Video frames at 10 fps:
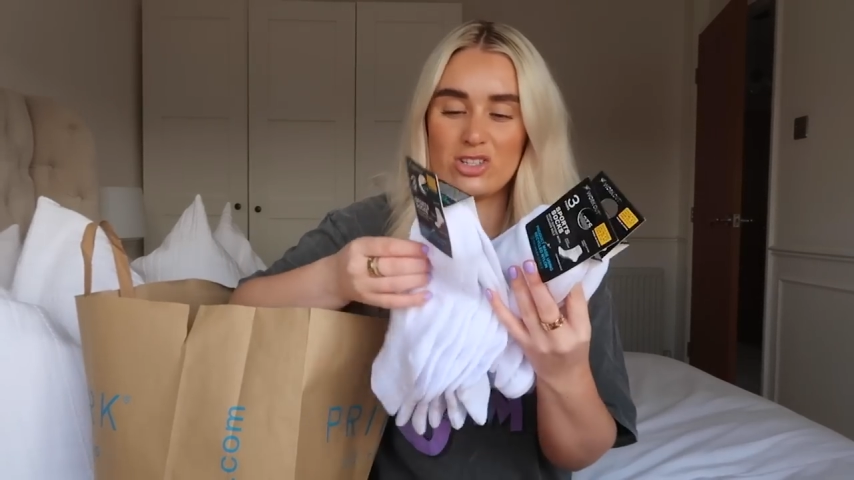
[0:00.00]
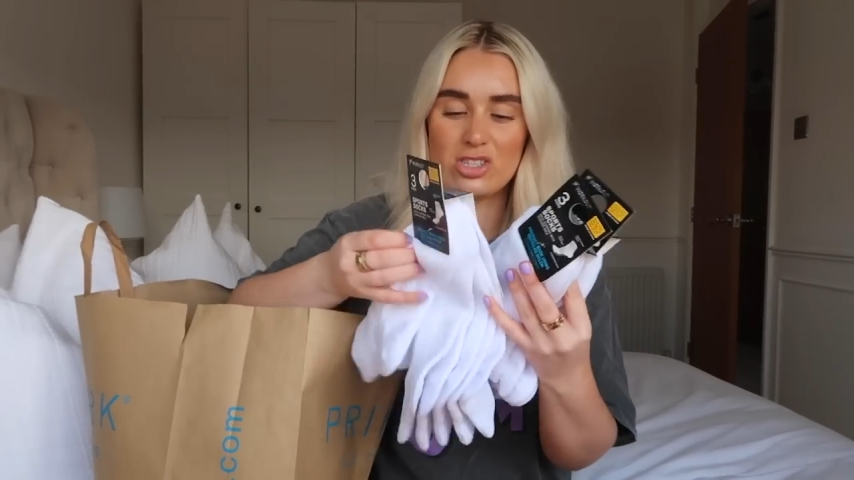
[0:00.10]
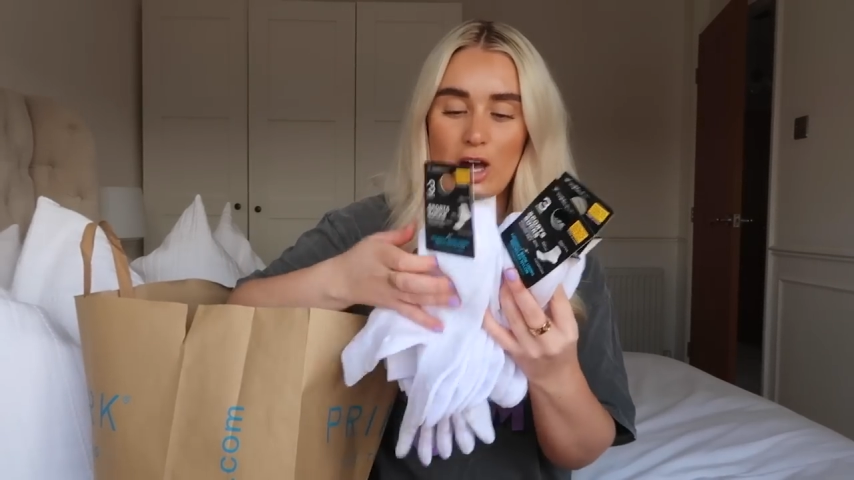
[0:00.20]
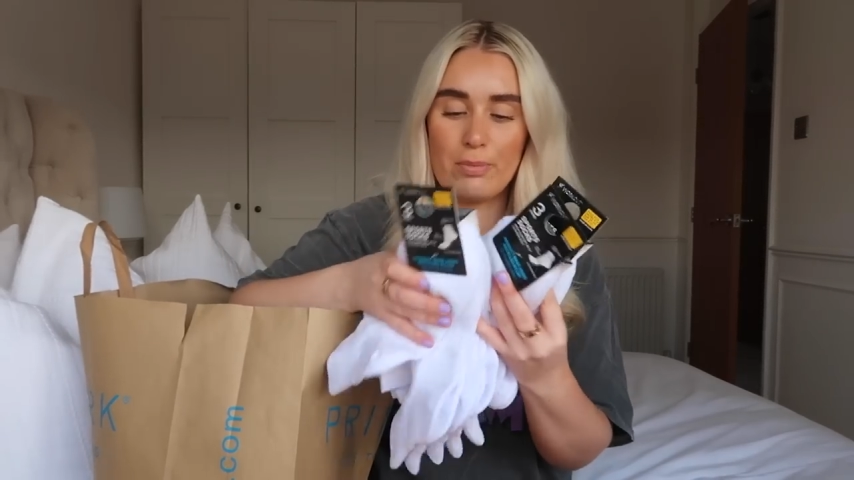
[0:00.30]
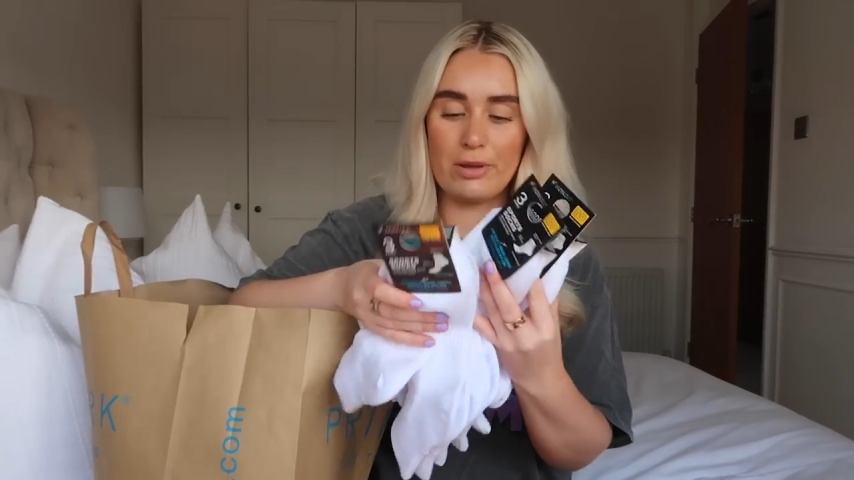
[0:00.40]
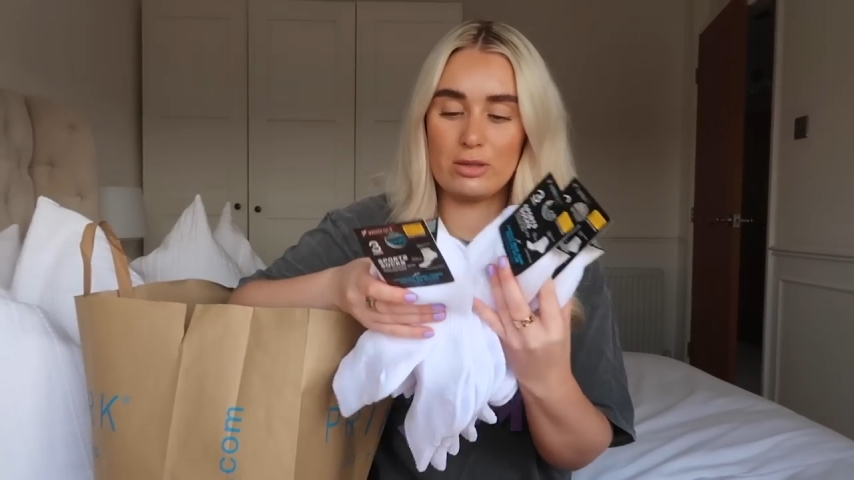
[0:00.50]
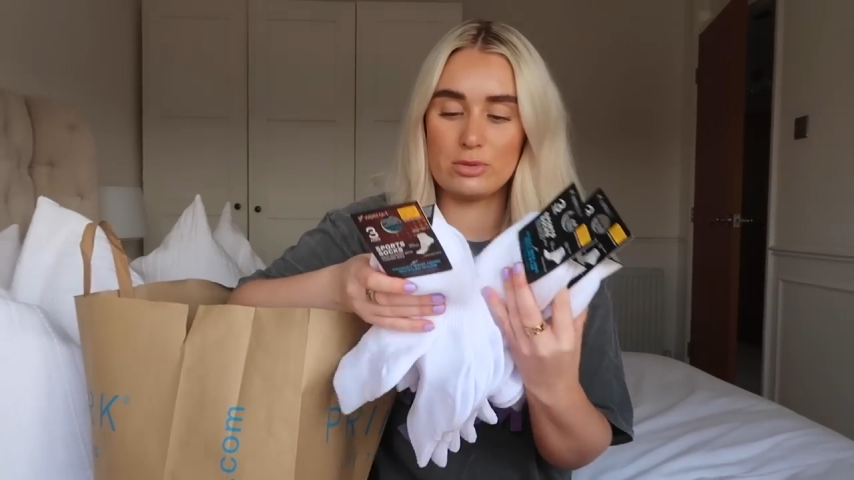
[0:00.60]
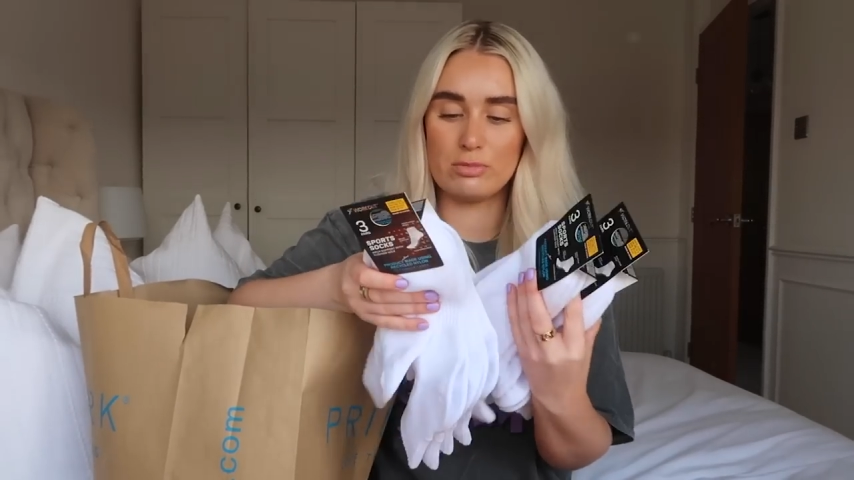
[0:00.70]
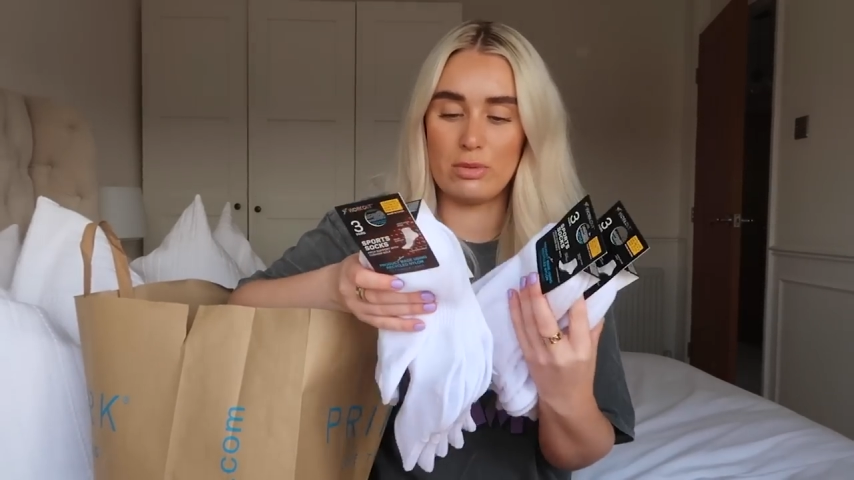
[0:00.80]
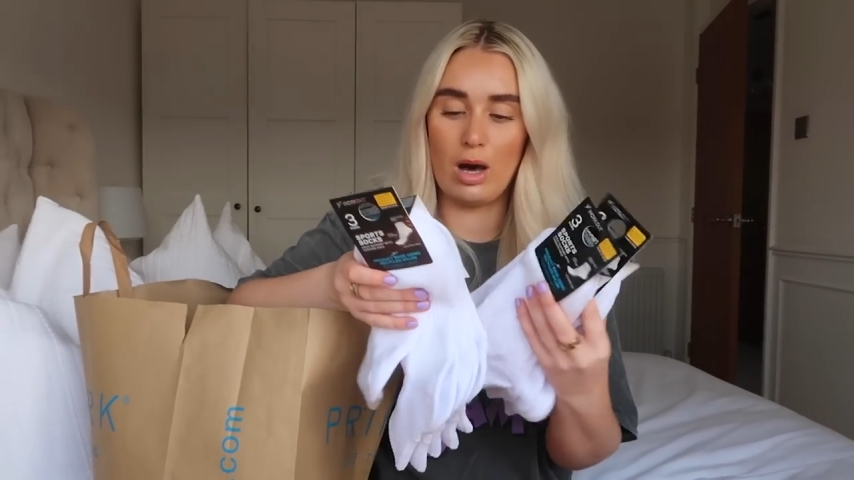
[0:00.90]
just thought i'd pick
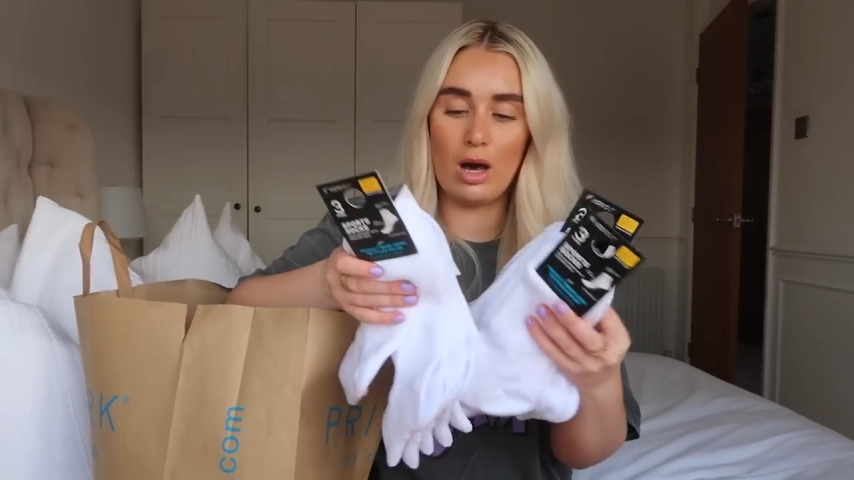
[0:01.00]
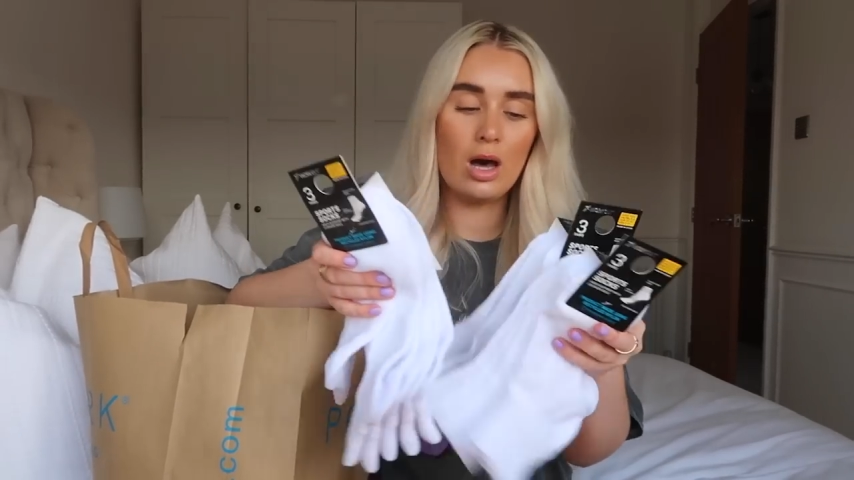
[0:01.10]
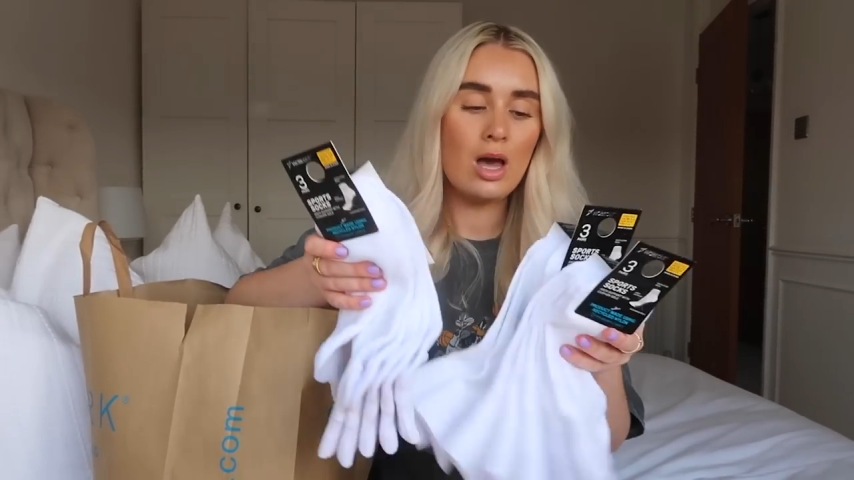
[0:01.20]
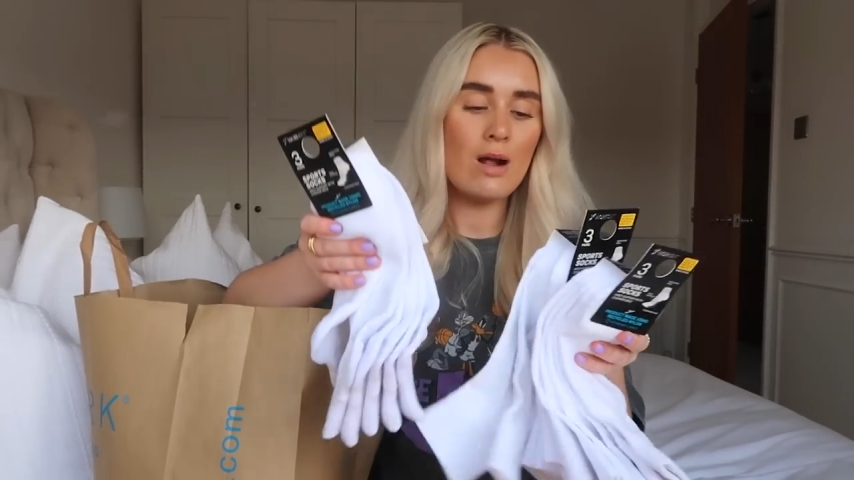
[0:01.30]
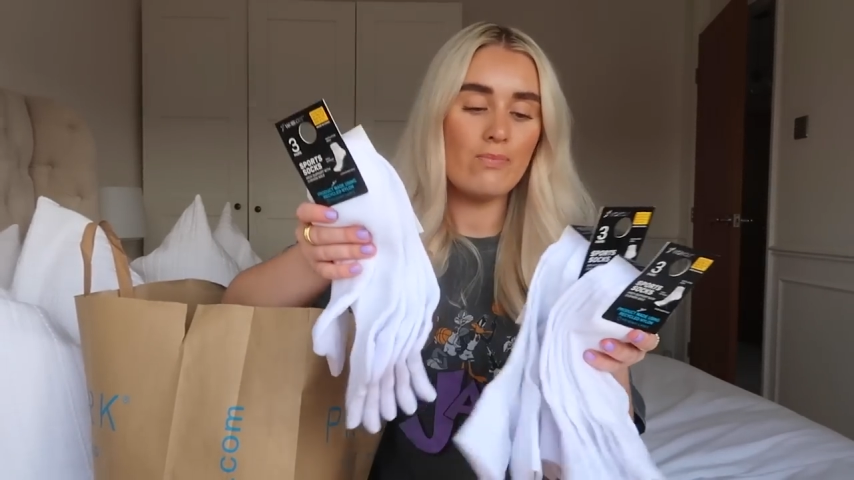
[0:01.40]
up some more